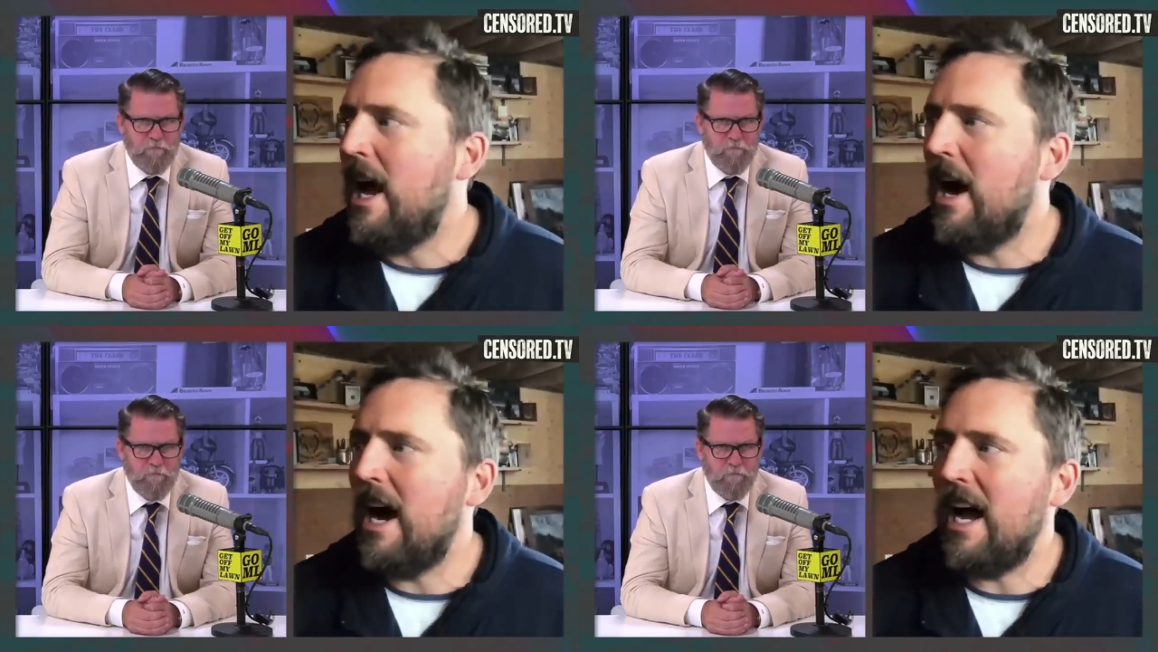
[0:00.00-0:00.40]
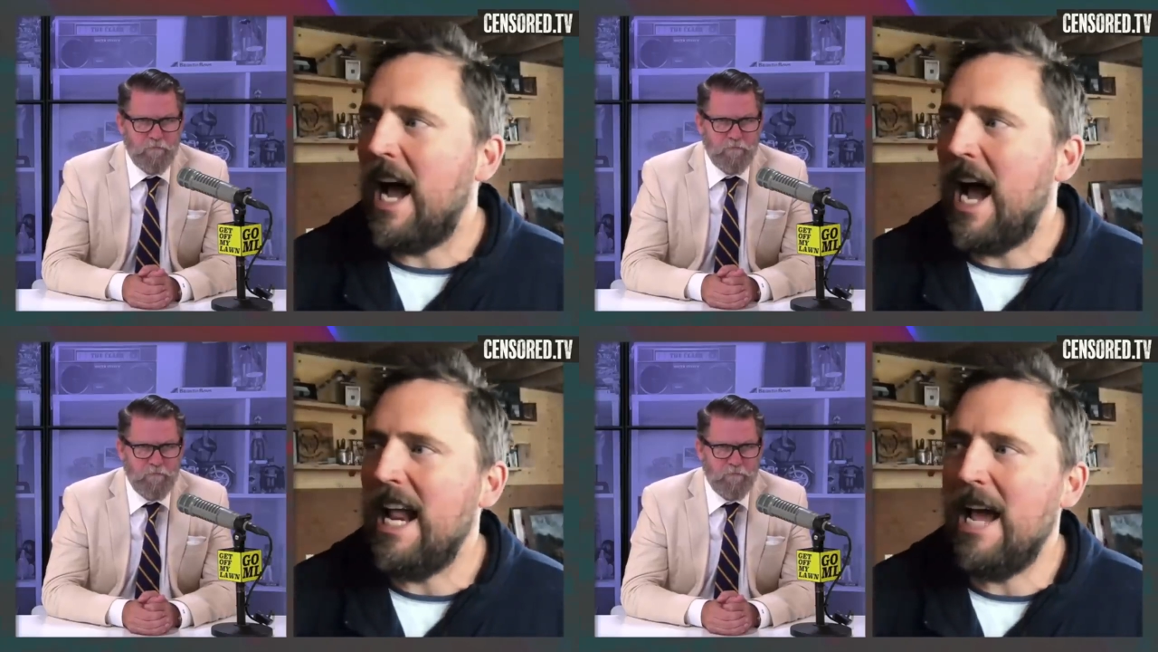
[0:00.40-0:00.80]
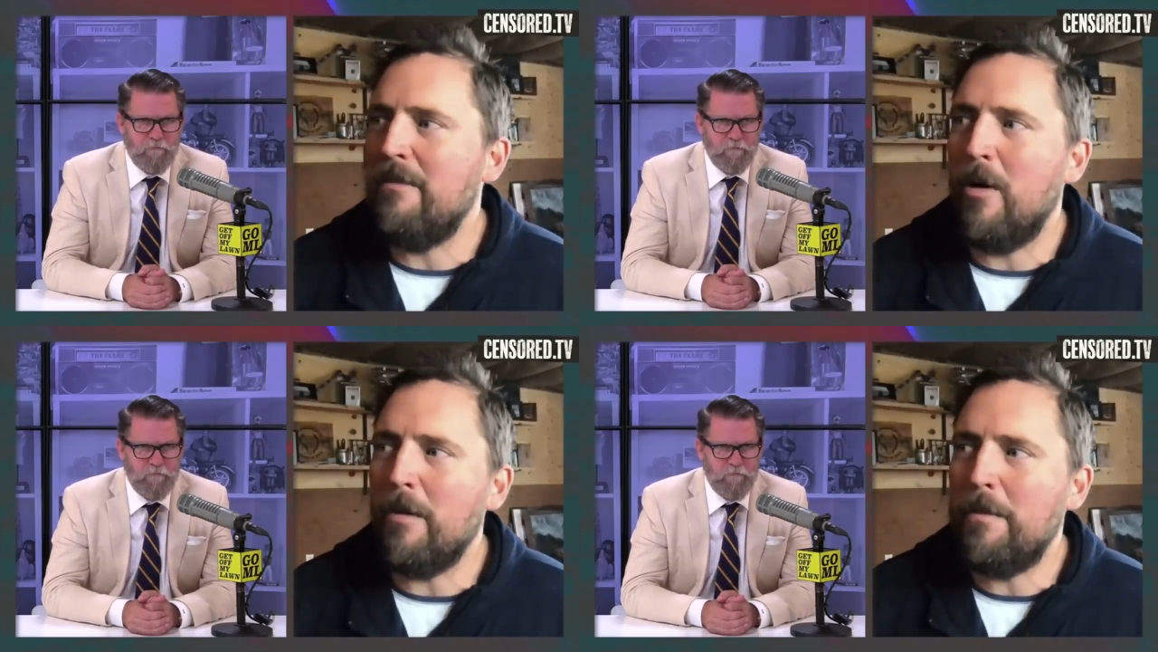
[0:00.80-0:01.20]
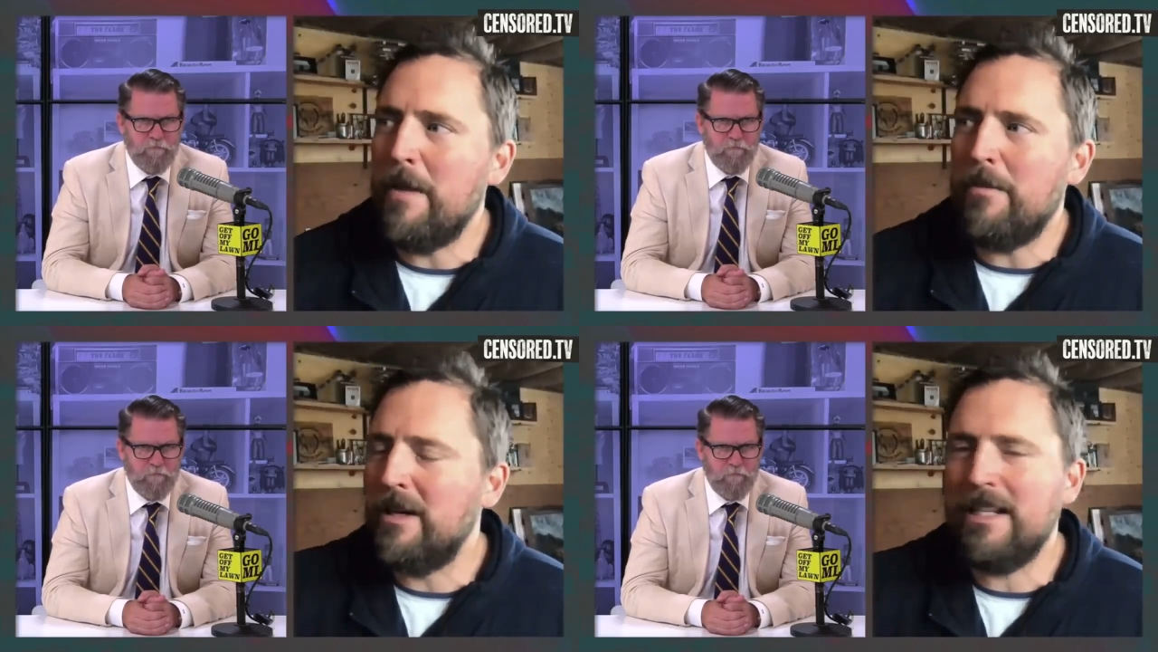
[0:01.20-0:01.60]
Speaker 1: uh, I had more
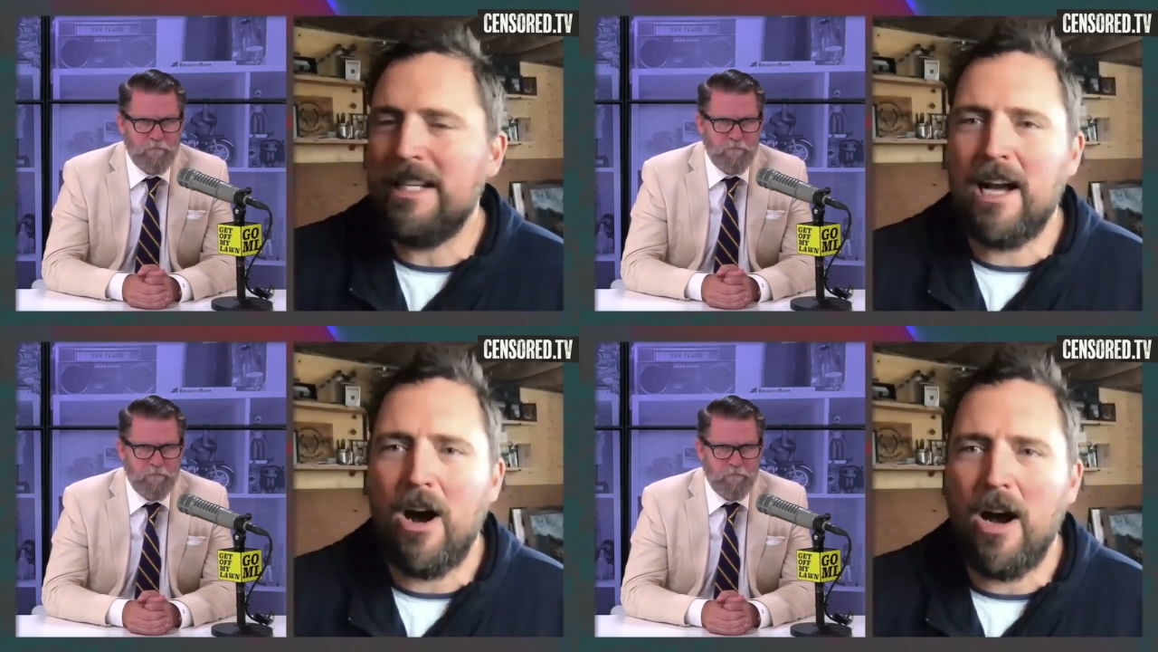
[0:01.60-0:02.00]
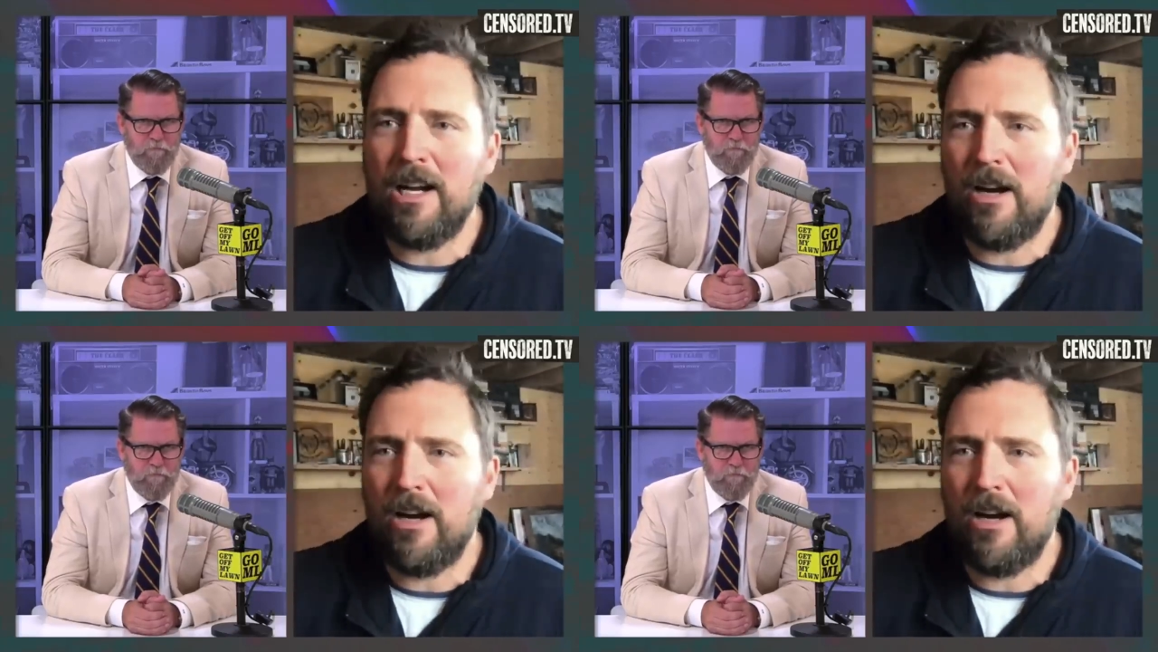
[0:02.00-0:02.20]
people in the au-